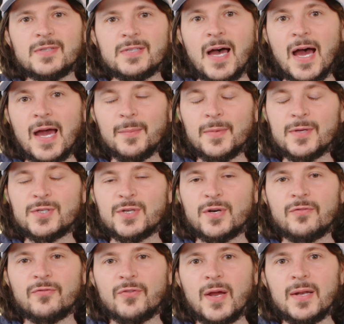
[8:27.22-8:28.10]
Time is
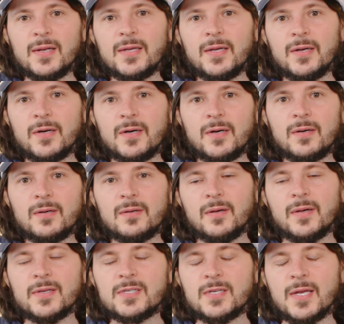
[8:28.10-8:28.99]
your friend here.
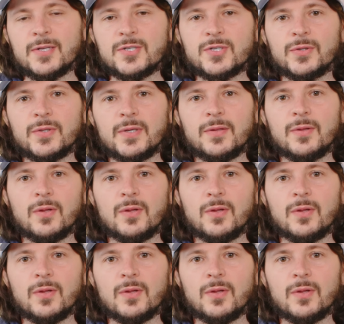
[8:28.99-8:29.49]
Essentially,